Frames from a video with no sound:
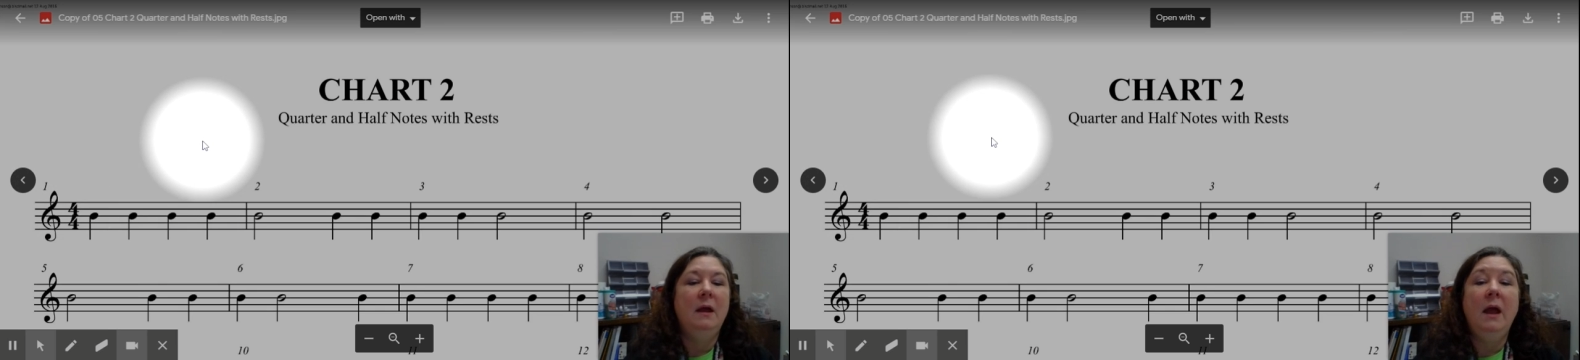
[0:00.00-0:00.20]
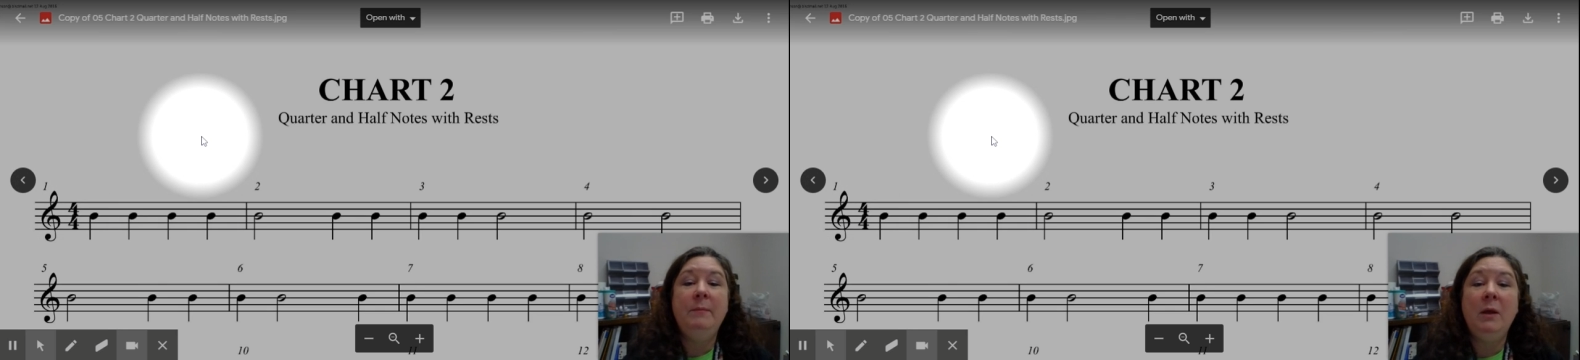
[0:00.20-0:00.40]

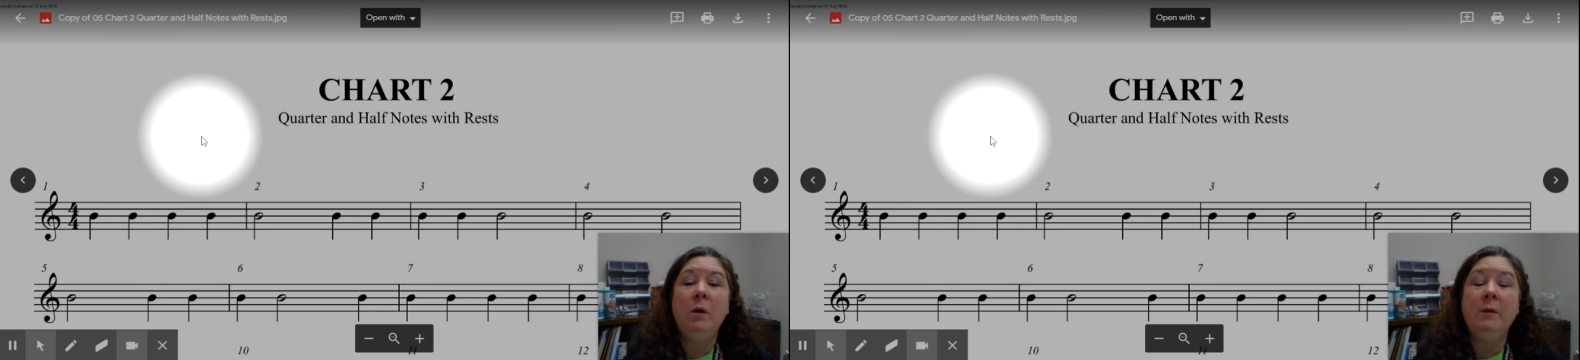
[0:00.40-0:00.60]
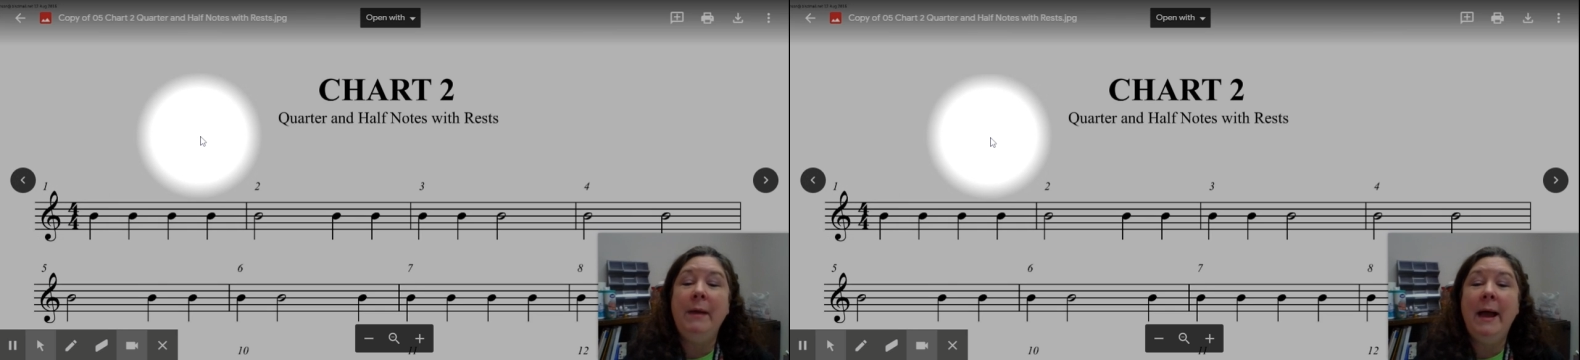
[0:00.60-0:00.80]
Hey Ben,
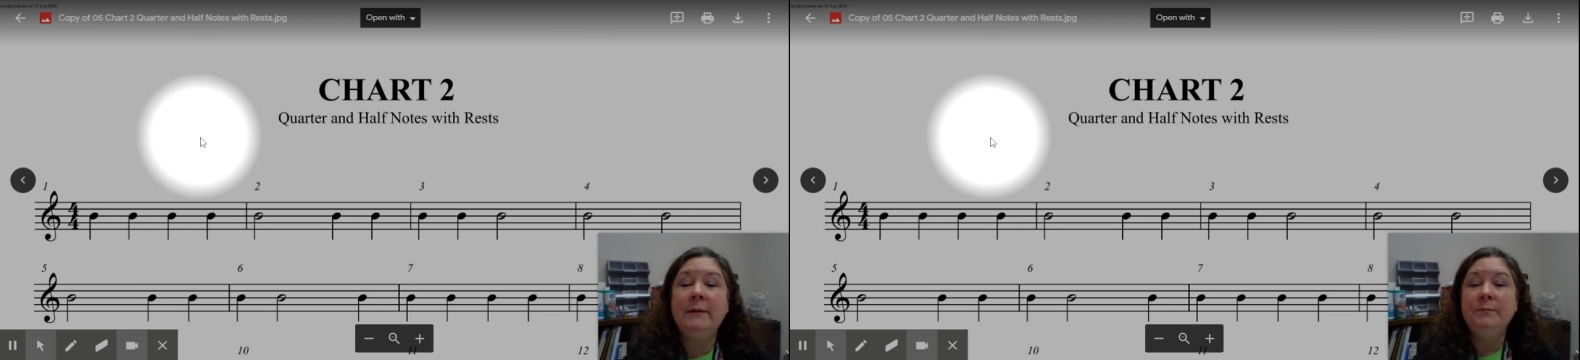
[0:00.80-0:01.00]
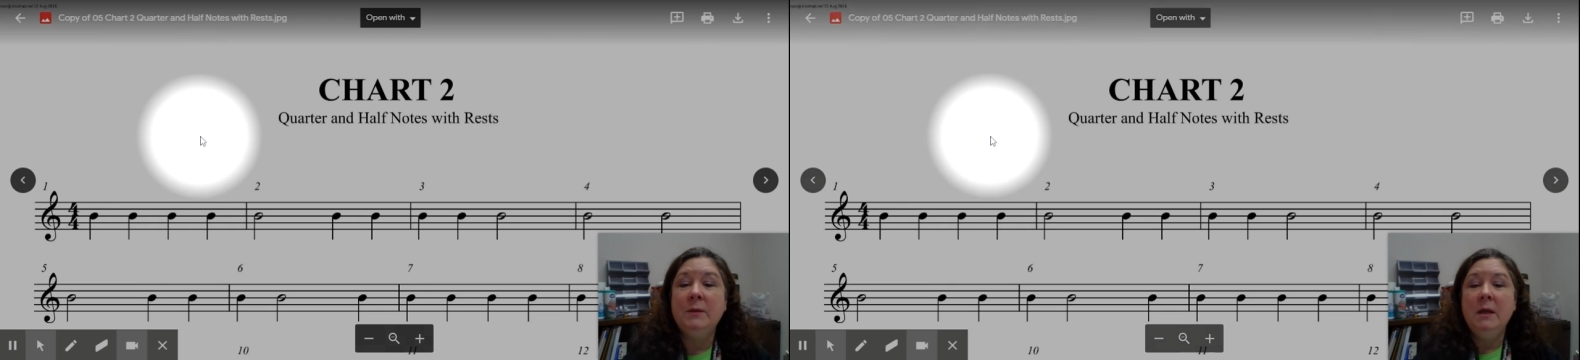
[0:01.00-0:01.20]
welcome
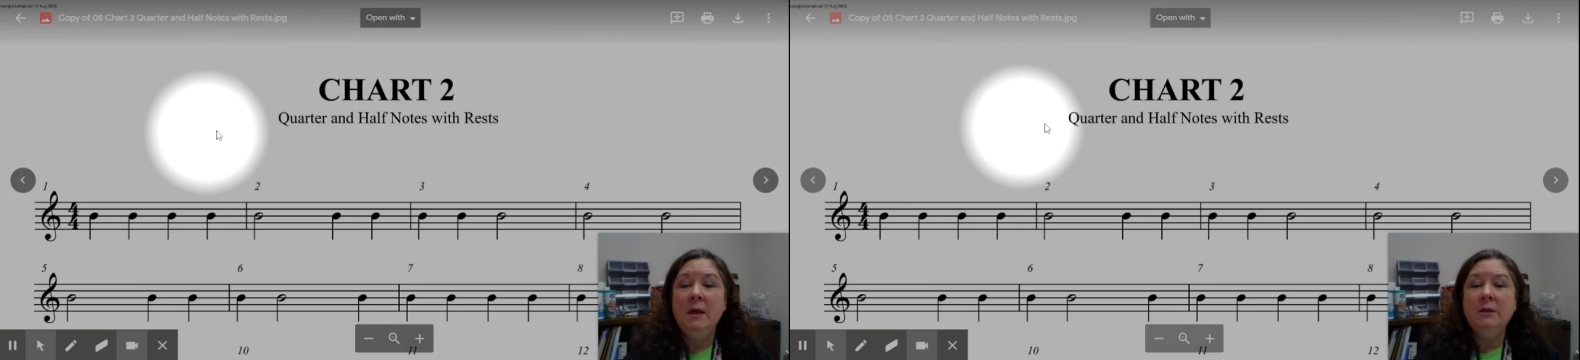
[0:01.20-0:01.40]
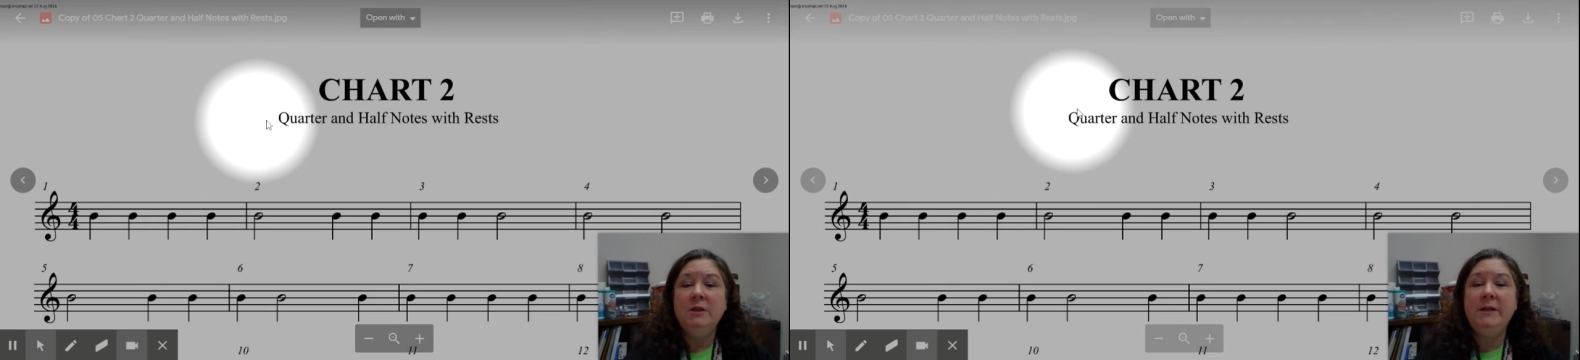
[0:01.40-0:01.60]
back.
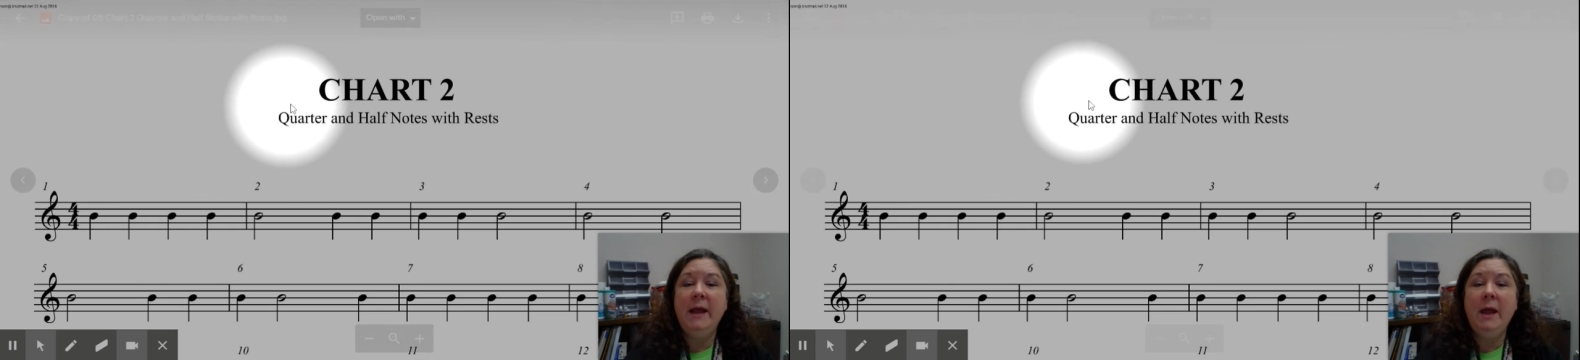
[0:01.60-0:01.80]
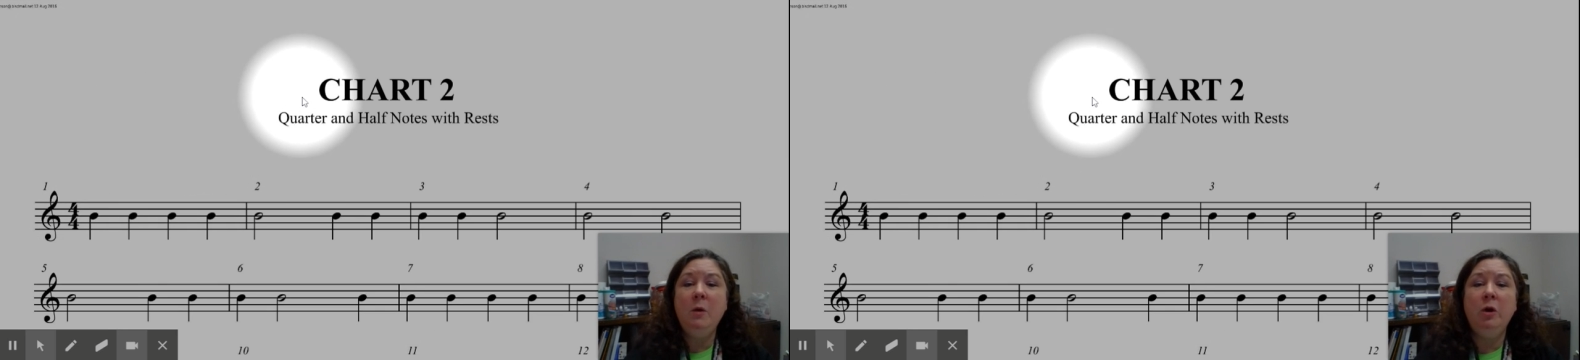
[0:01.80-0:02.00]

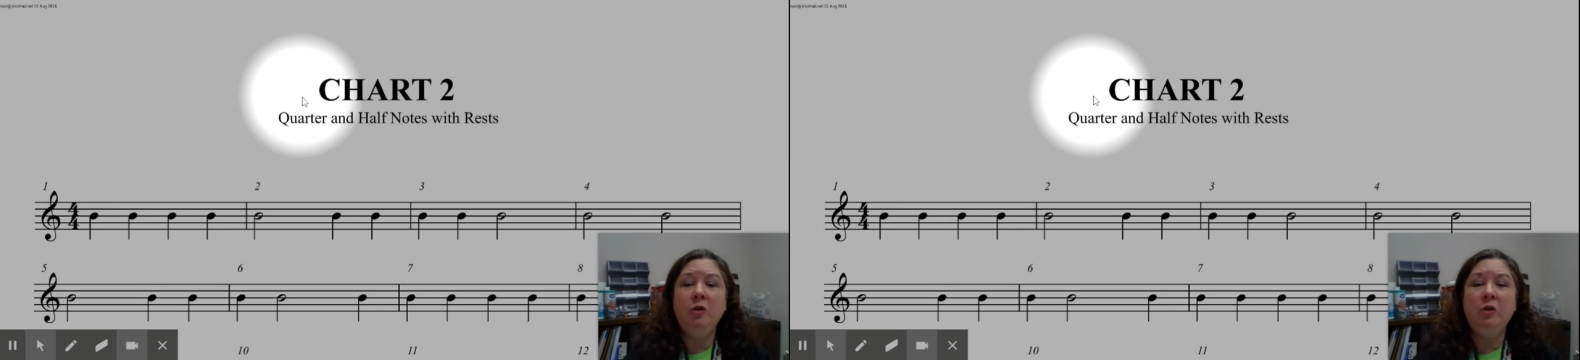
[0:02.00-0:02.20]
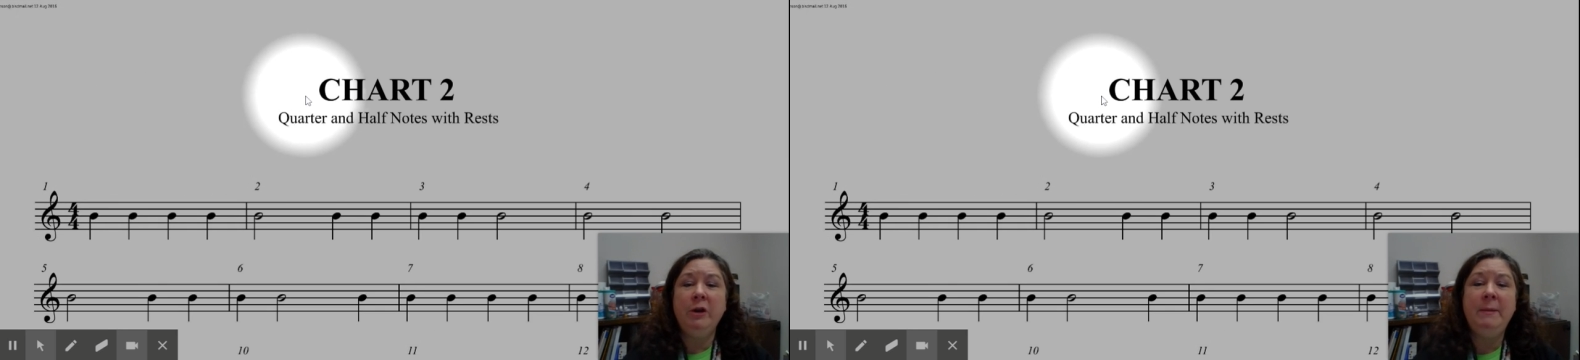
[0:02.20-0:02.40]
Today we are going to